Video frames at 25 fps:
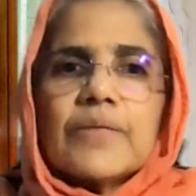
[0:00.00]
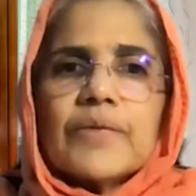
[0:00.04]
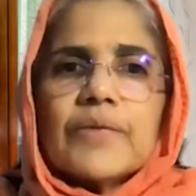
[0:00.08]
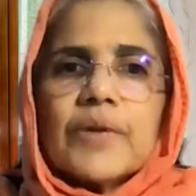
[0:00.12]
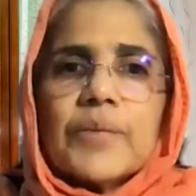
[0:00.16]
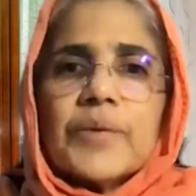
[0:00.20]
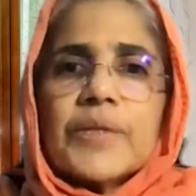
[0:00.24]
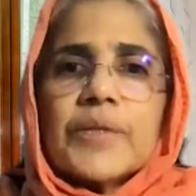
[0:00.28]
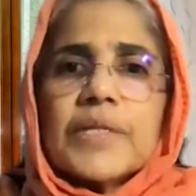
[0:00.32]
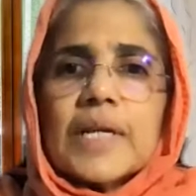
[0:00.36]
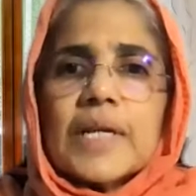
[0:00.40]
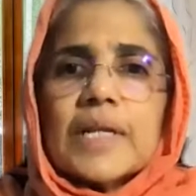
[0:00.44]

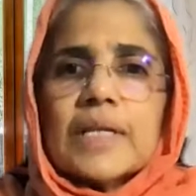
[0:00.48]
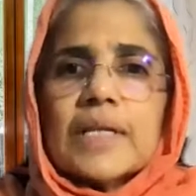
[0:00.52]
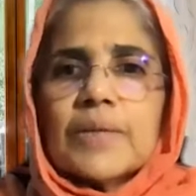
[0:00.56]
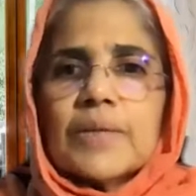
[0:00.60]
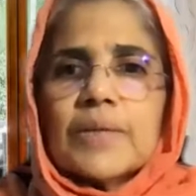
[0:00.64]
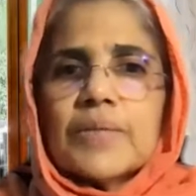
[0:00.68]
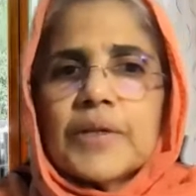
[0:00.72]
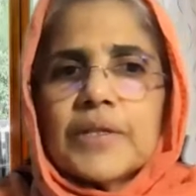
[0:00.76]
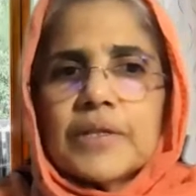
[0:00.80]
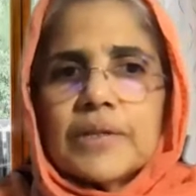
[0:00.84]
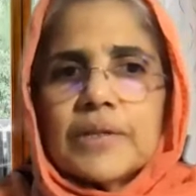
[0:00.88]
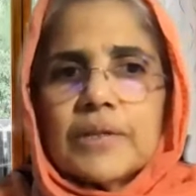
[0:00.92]
Vyabhicharati
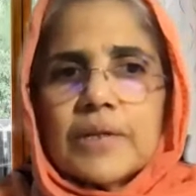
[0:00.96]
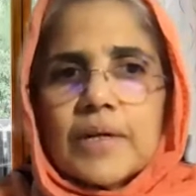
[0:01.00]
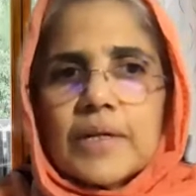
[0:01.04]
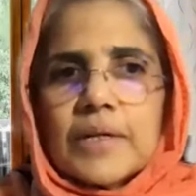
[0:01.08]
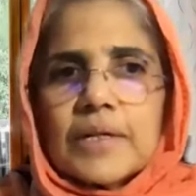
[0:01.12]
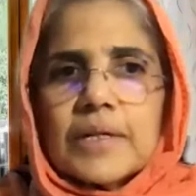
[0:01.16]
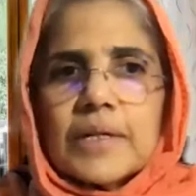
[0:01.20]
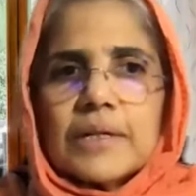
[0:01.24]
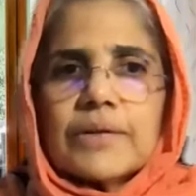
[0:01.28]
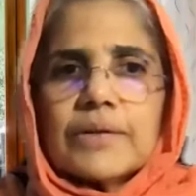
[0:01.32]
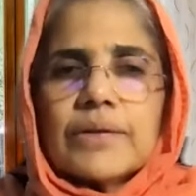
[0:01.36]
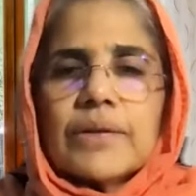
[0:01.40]
means
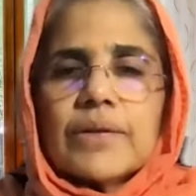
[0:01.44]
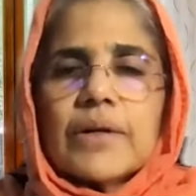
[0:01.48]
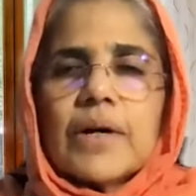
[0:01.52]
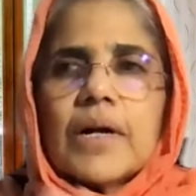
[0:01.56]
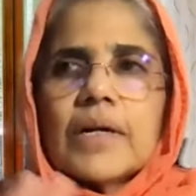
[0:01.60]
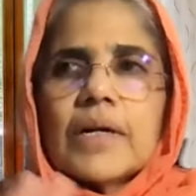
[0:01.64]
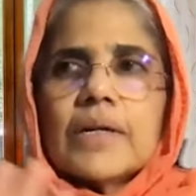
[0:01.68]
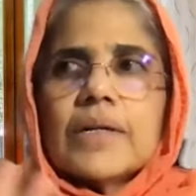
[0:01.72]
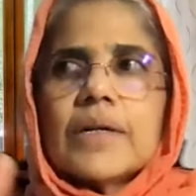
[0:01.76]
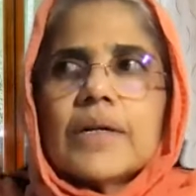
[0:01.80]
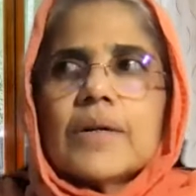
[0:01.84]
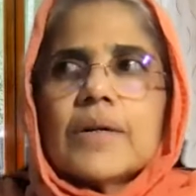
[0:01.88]
does
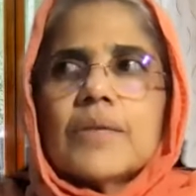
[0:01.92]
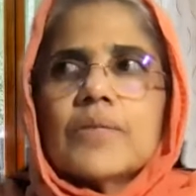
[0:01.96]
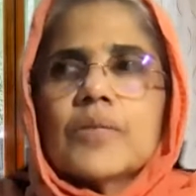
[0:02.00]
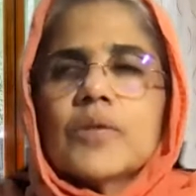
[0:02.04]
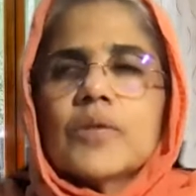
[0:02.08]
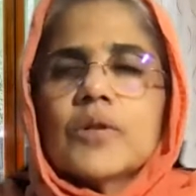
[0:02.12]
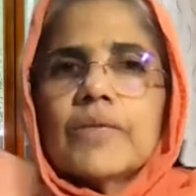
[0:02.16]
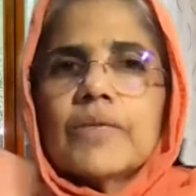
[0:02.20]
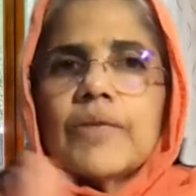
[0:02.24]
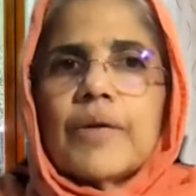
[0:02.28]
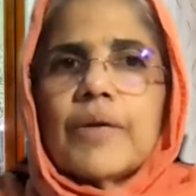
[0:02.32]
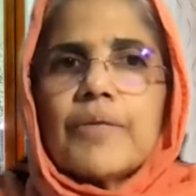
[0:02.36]
not
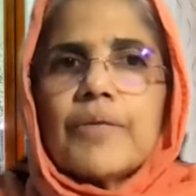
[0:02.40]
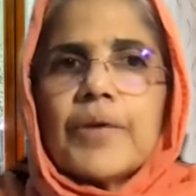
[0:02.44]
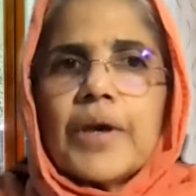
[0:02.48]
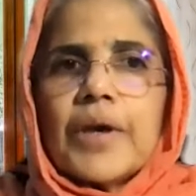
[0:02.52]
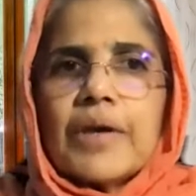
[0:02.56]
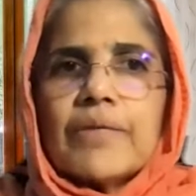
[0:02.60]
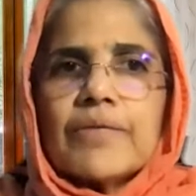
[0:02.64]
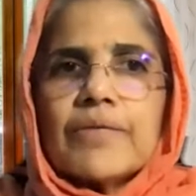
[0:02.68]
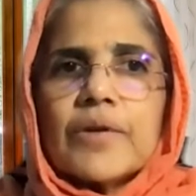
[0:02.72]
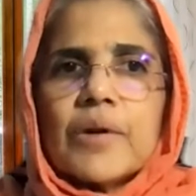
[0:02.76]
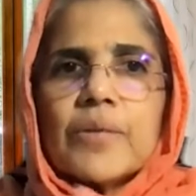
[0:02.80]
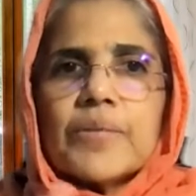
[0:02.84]
move away
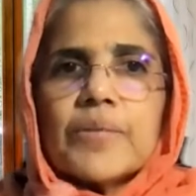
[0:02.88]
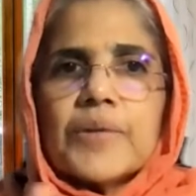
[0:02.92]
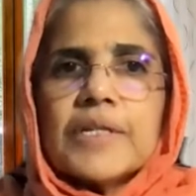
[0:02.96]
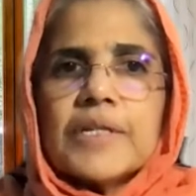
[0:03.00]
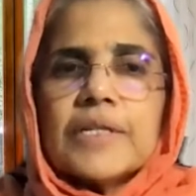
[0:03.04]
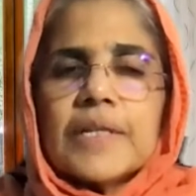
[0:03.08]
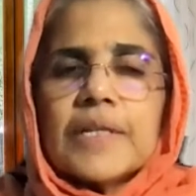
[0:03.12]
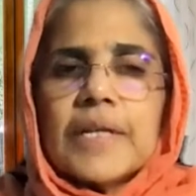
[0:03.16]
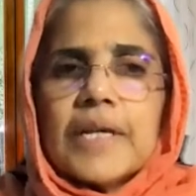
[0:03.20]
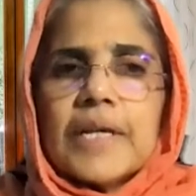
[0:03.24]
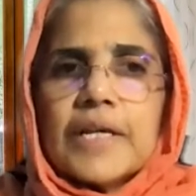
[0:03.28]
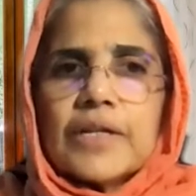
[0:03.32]
from
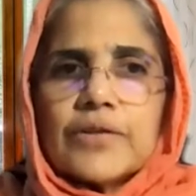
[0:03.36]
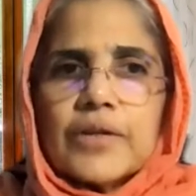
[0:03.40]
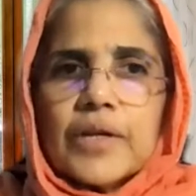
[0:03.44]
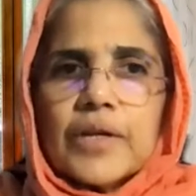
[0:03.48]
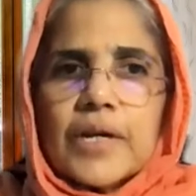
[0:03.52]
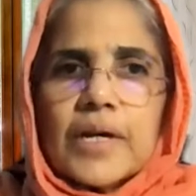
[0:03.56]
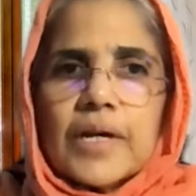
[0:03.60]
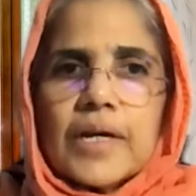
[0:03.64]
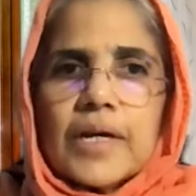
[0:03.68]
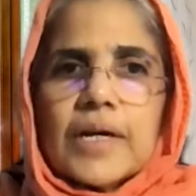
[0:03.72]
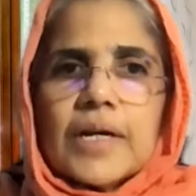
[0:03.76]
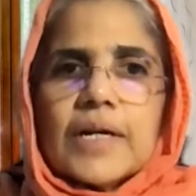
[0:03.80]
its
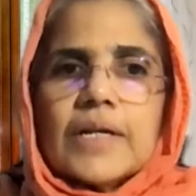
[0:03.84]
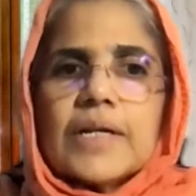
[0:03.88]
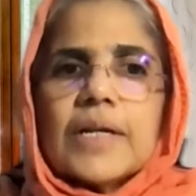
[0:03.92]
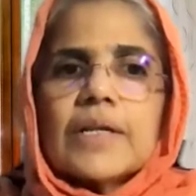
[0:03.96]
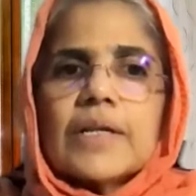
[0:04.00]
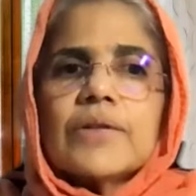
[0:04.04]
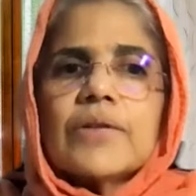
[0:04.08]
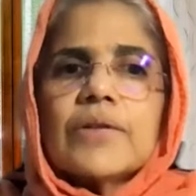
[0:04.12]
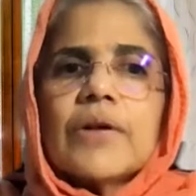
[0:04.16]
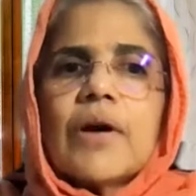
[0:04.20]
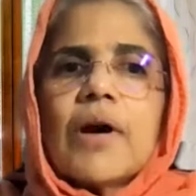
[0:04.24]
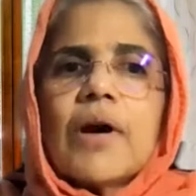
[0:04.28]
nature,
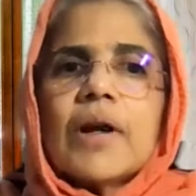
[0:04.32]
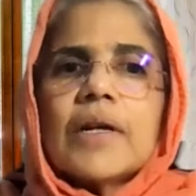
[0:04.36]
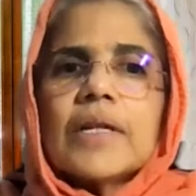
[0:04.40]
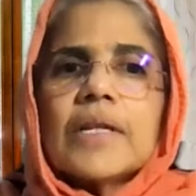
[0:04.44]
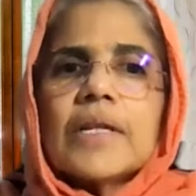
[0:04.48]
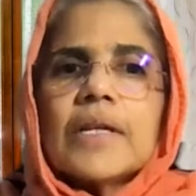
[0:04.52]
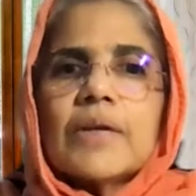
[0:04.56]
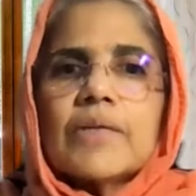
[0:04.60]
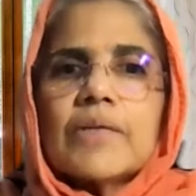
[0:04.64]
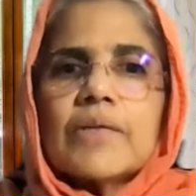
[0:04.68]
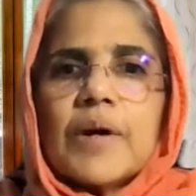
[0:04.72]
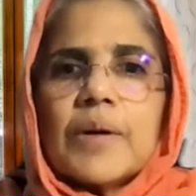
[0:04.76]
does not
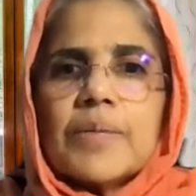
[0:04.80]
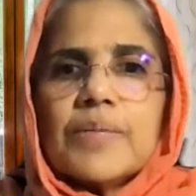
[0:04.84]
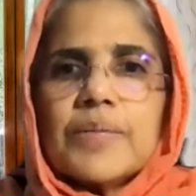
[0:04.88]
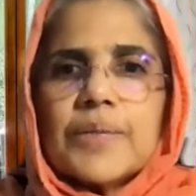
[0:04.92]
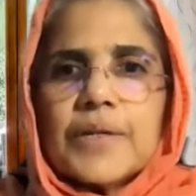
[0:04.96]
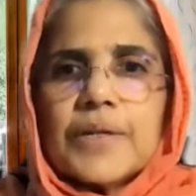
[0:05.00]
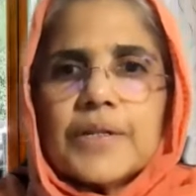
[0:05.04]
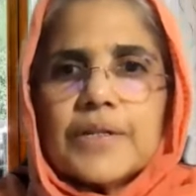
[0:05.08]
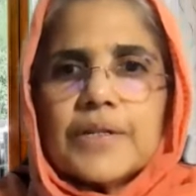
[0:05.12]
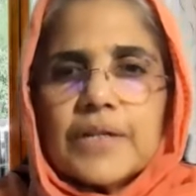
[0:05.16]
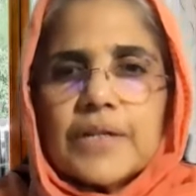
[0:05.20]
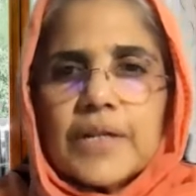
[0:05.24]
give up
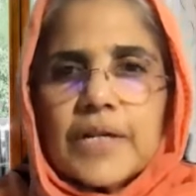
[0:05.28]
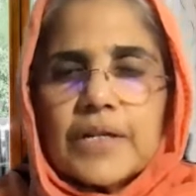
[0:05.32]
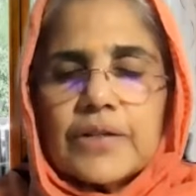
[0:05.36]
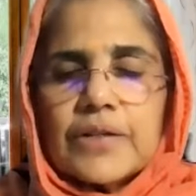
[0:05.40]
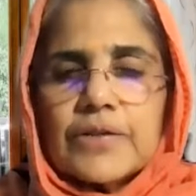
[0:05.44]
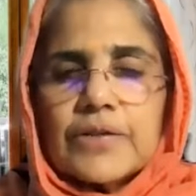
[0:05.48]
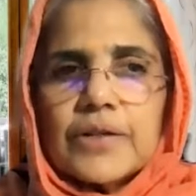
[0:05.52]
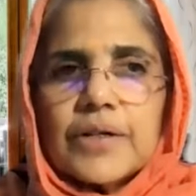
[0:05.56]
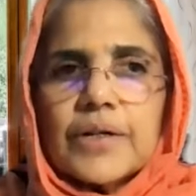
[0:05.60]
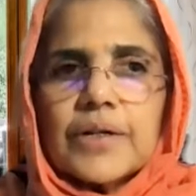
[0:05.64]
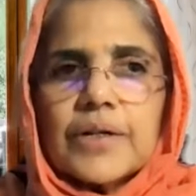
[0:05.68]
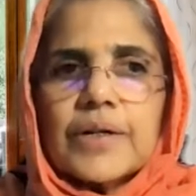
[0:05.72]
its
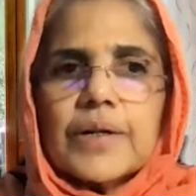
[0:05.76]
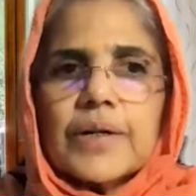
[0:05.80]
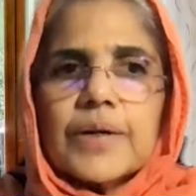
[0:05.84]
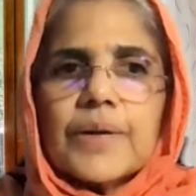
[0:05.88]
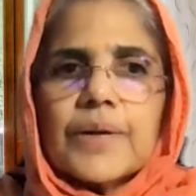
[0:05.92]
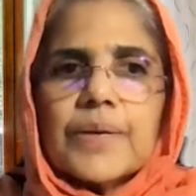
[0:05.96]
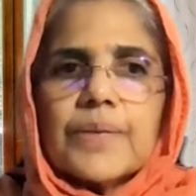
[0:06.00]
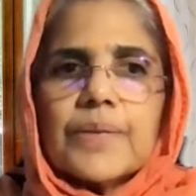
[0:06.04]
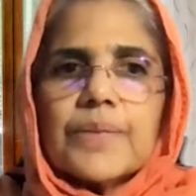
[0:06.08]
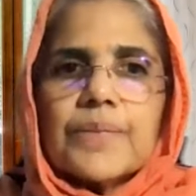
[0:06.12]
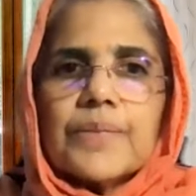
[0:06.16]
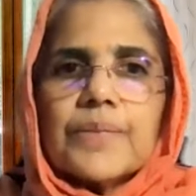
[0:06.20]
nature.